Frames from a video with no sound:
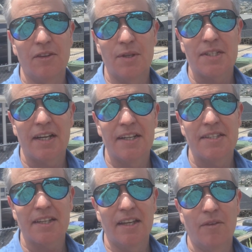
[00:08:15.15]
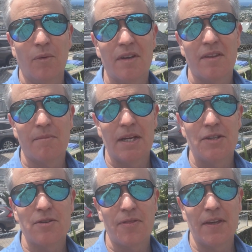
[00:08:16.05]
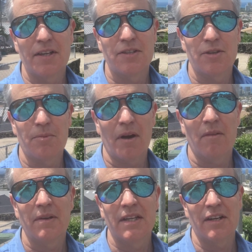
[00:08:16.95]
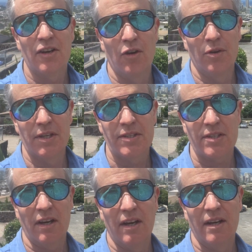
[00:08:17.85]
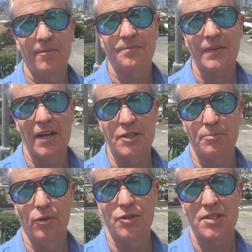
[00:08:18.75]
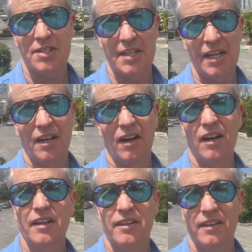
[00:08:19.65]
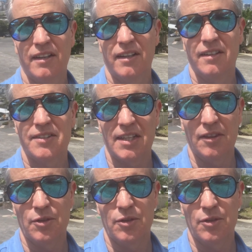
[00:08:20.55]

Louis Heights, and one of the major things you're probably going to notice, as opposed to staying on St.